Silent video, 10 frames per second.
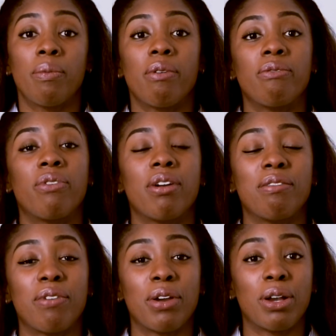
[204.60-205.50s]
but
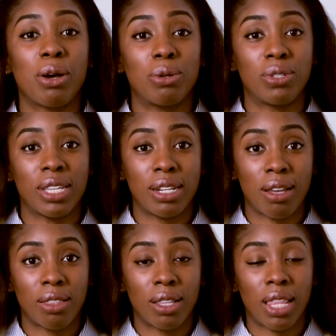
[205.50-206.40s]
very cozy
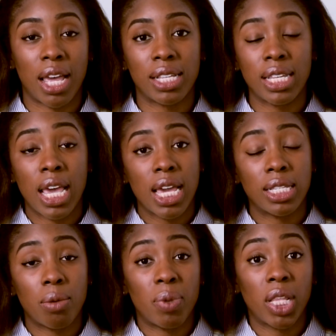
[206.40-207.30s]
nonetheless.
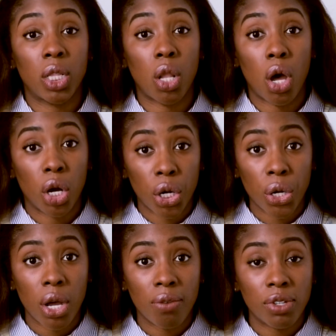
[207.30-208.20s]
It's a bit
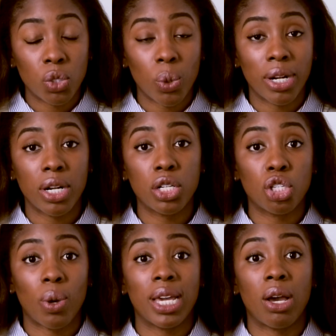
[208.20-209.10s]
longer of a sweater,
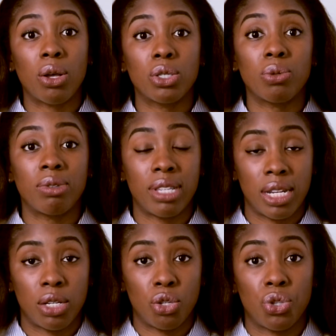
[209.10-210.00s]
so I also
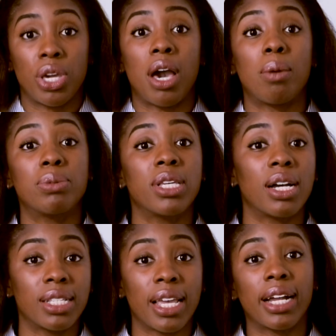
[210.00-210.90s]
did do the up
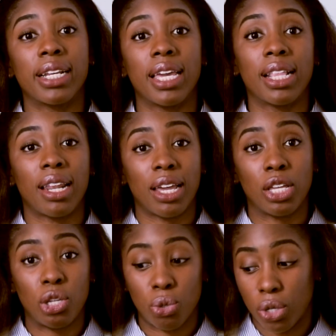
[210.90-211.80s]
tuck technique that I
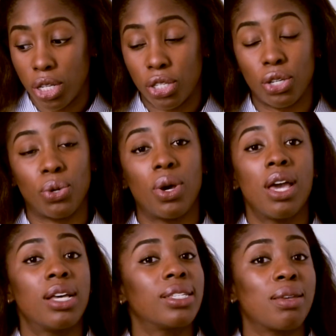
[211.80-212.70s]
usually do,
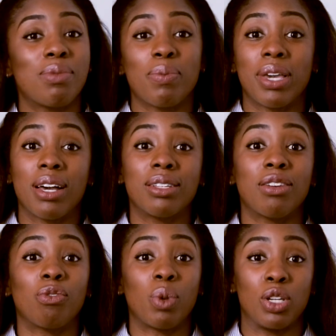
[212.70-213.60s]
simply because
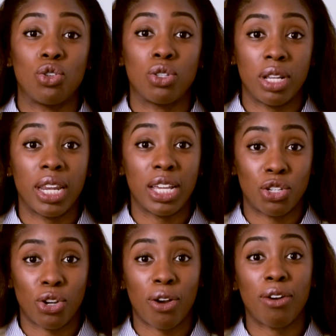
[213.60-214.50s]
of the
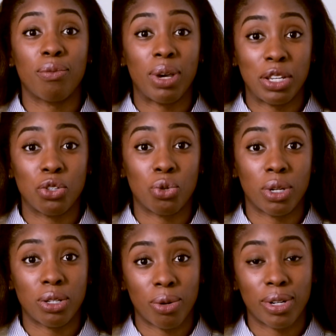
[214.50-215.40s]
nature of my
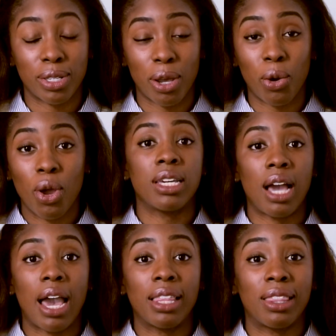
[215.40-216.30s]
short torso.
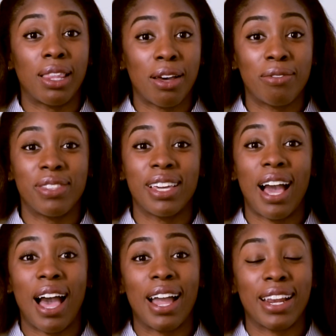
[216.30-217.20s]
I love the
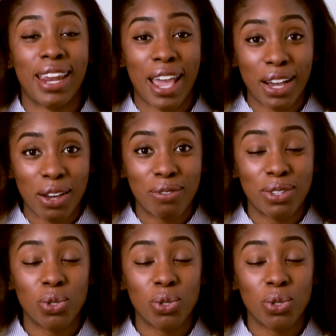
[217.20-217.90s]
high neck of the